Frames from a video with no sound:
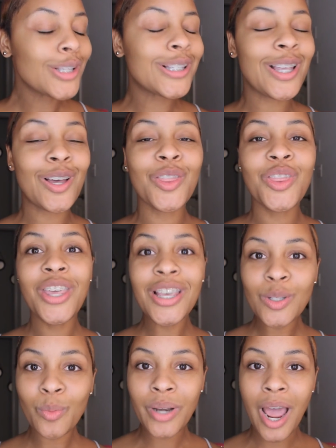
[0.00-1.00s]
So
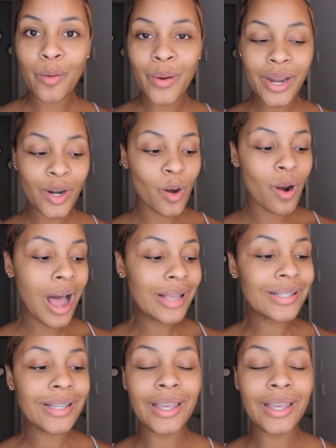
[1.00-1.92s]
this one I ran across